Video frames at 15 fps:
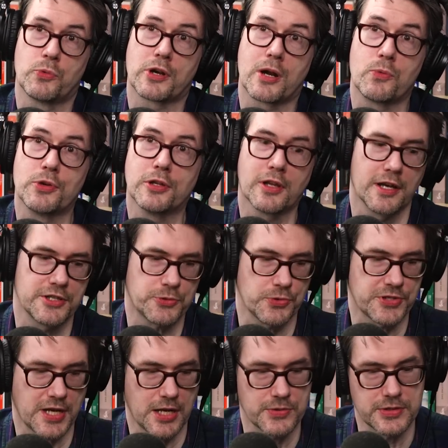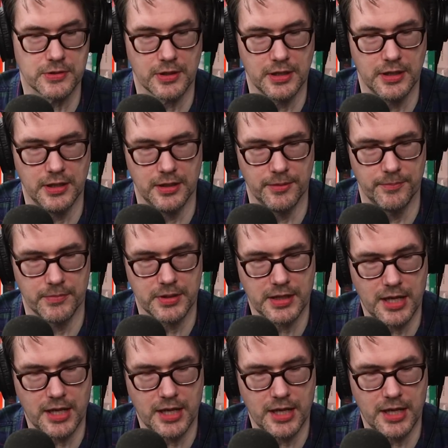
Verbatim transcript: and what I realized was that I was uh,